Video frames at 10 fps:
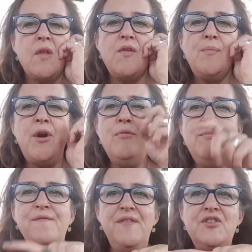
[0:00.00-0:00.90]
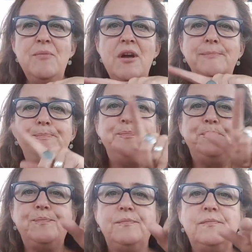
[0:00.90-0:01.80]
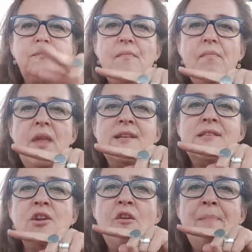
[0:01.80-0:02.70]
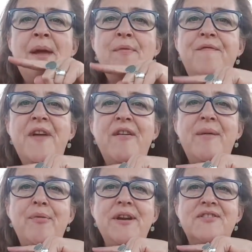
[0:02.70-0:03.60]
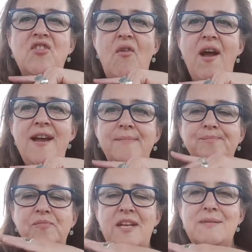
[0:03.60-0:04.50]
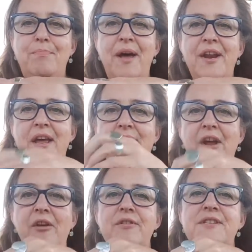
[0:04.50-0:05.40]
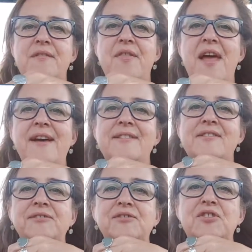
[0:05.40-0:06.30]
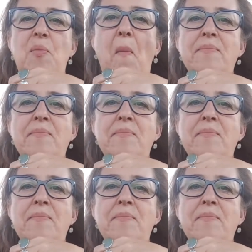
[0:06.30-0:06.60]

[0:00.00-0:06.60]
The problem with Vegemite is a lot of people... Fairy bread's great. That's butter and hundreds and thousands.